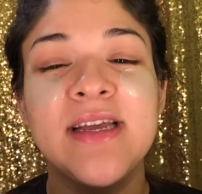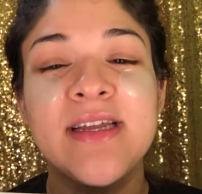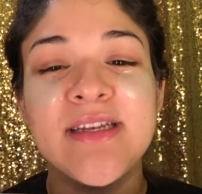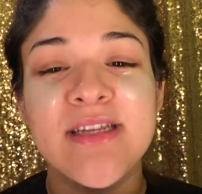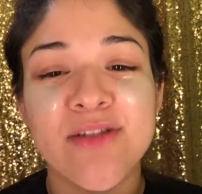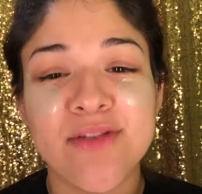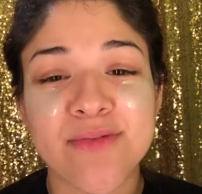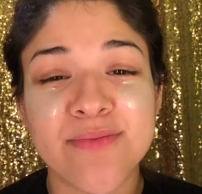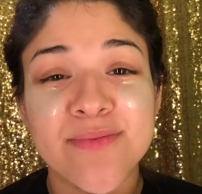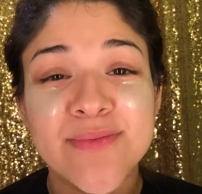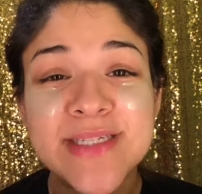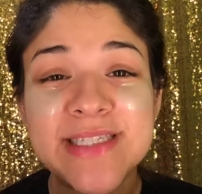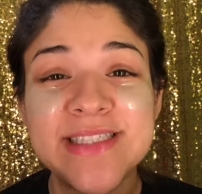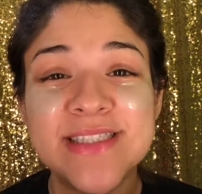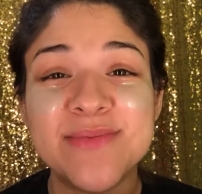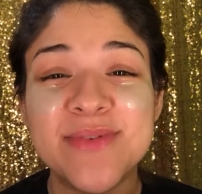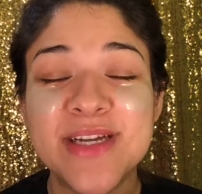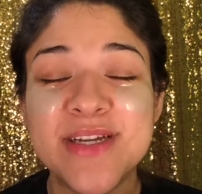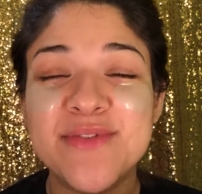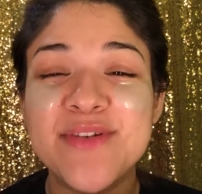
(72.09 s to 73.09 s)
Now the
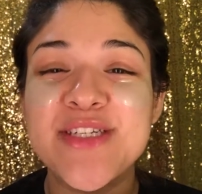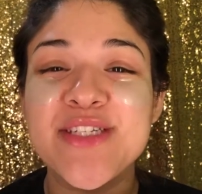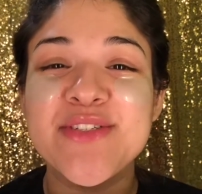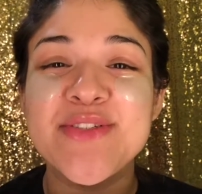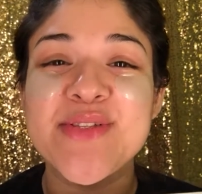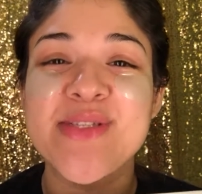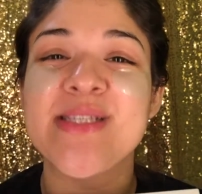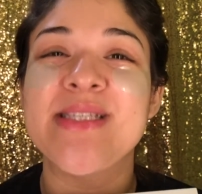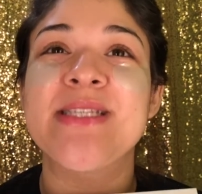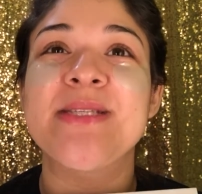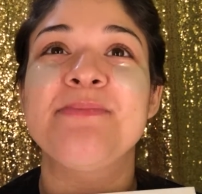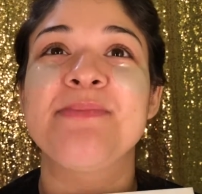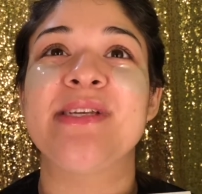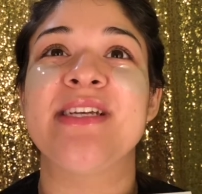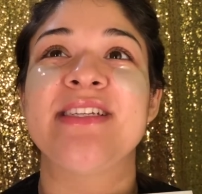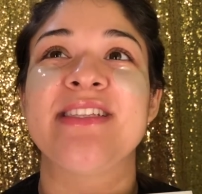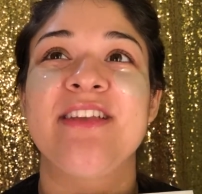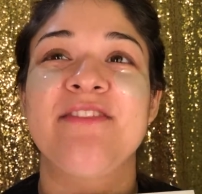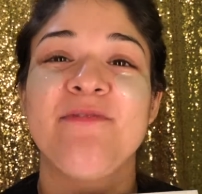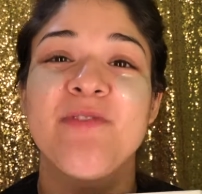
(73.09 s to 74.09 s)
reason why I want to use this is
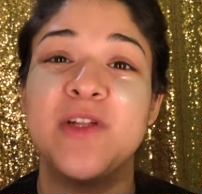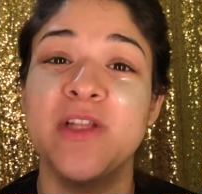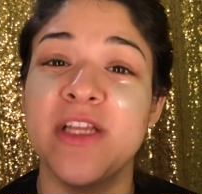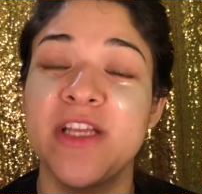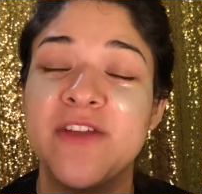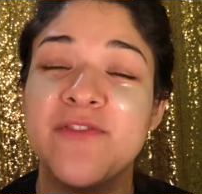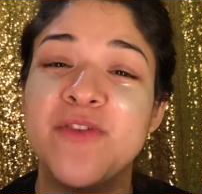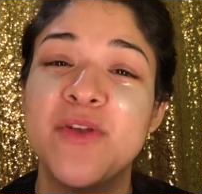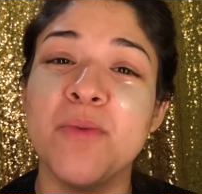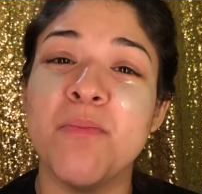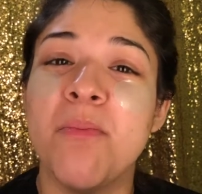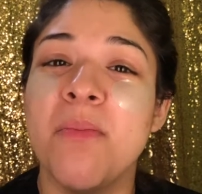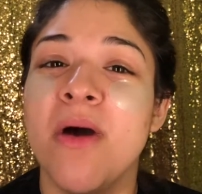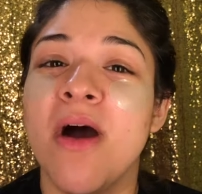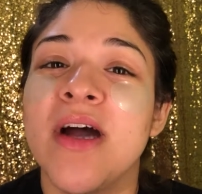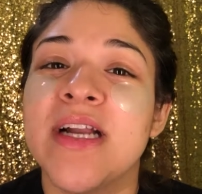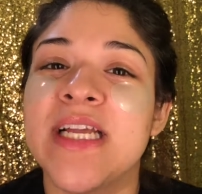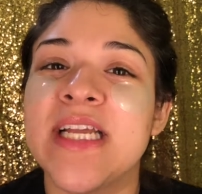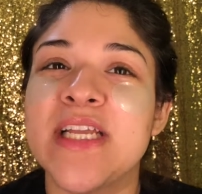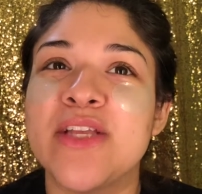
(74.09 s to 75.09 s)
because I feel like if you
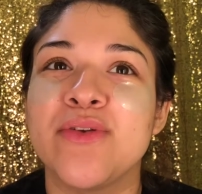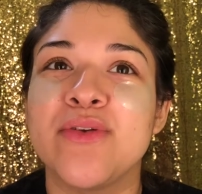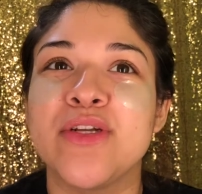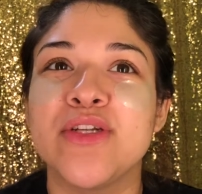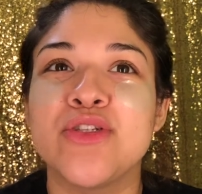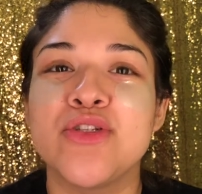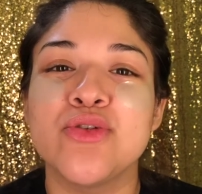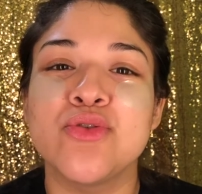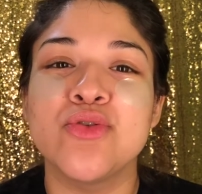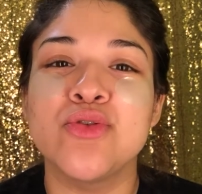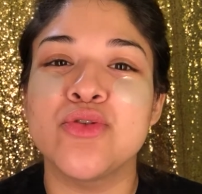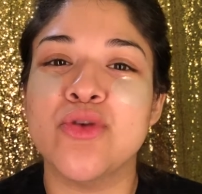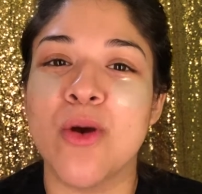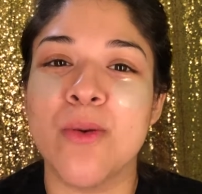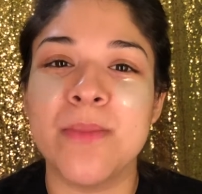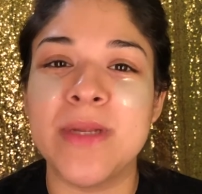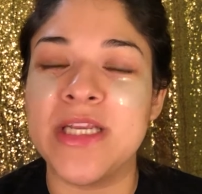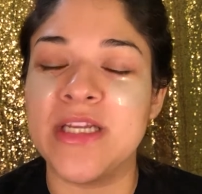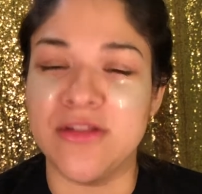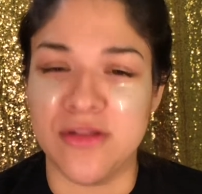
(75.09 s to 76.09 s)
bought it, you could do so
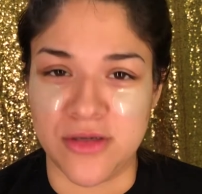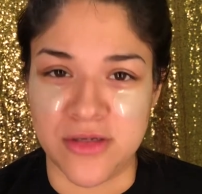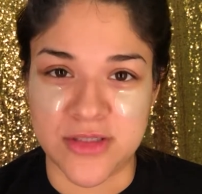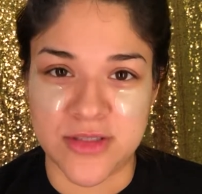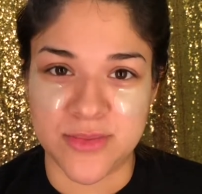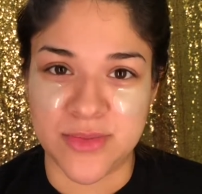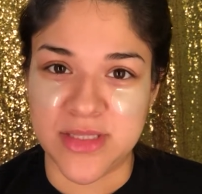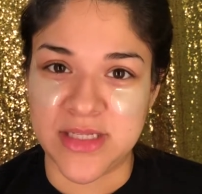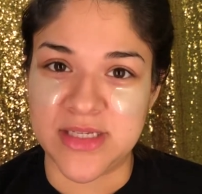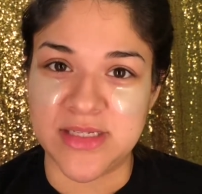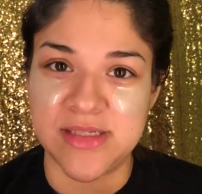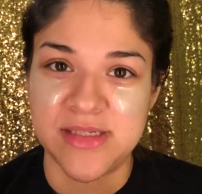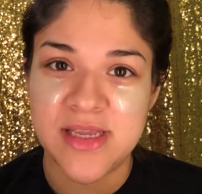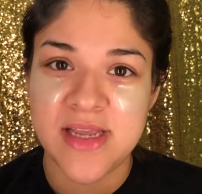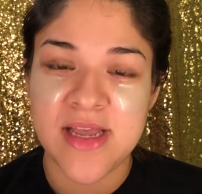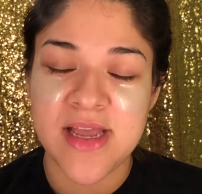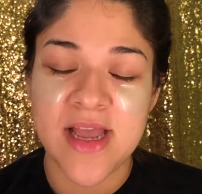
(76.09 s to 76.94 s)
many looks with this.